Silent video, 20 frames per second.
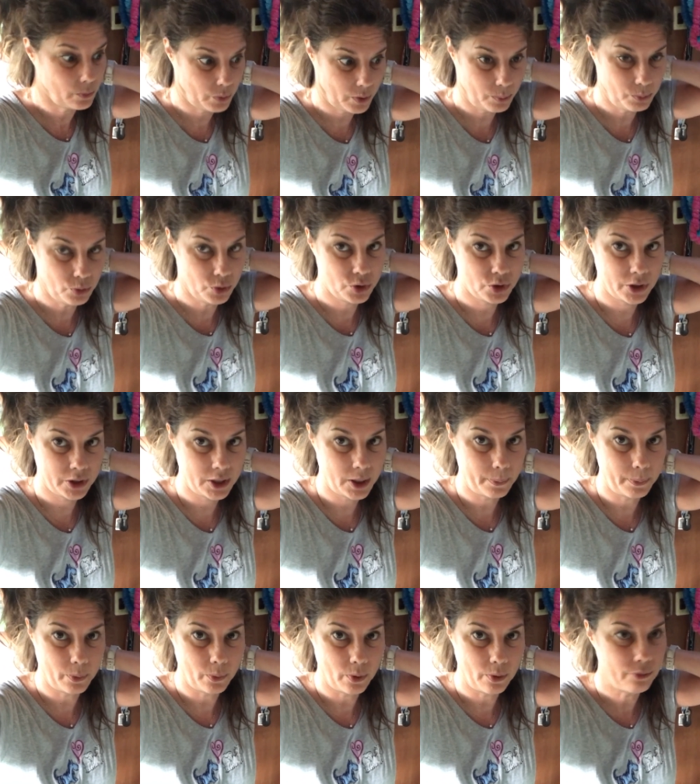when I'm usually
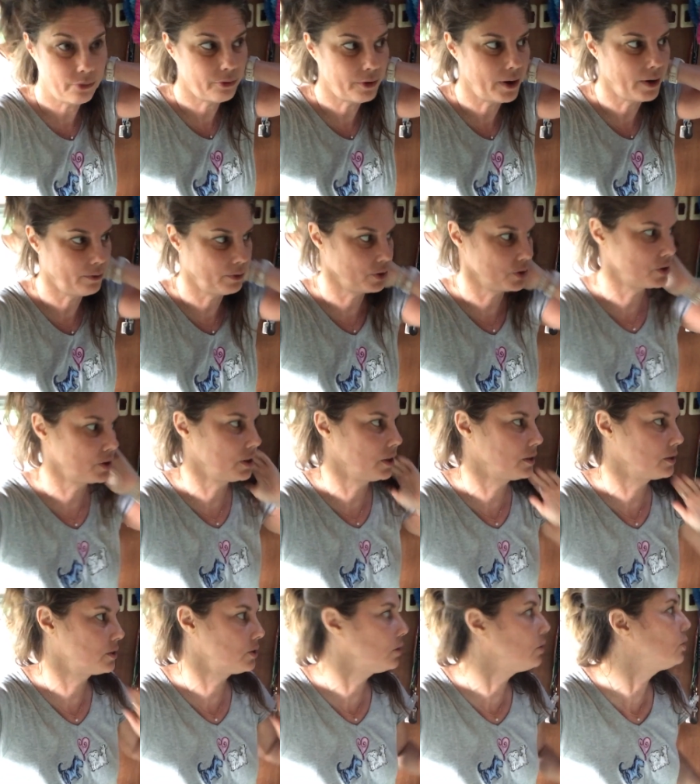up around five or
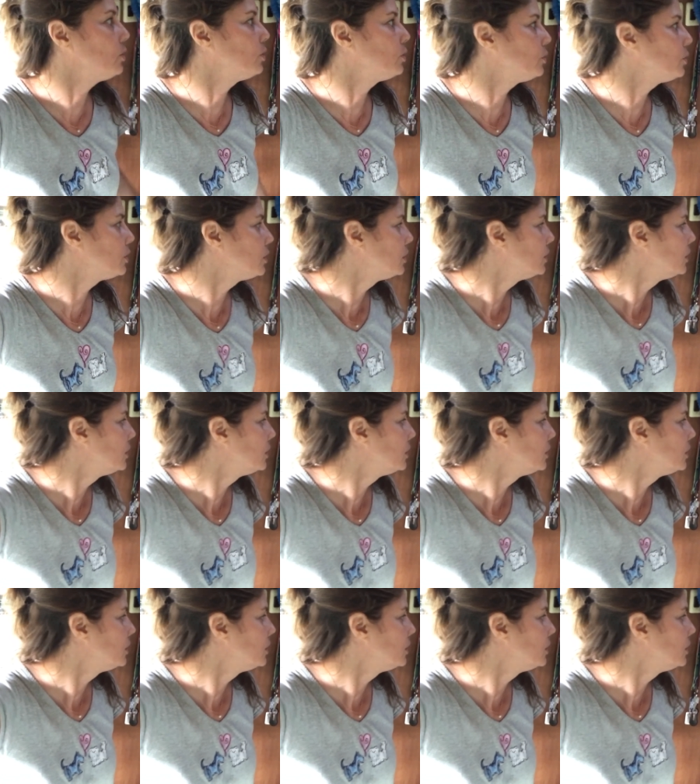six. So